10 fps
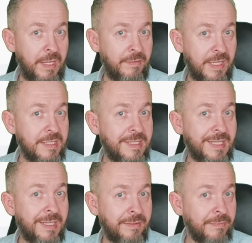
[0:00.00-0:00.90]
And as I
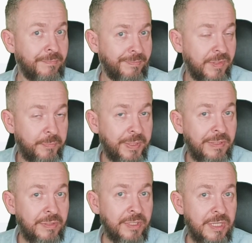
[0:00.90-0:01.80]
said, the
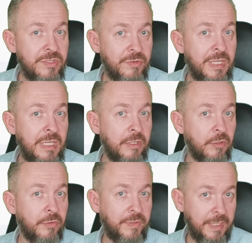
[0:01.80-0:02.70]
printer is really
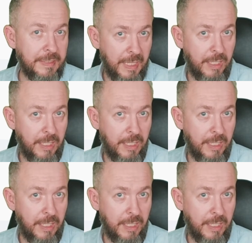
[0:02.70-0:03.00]
not that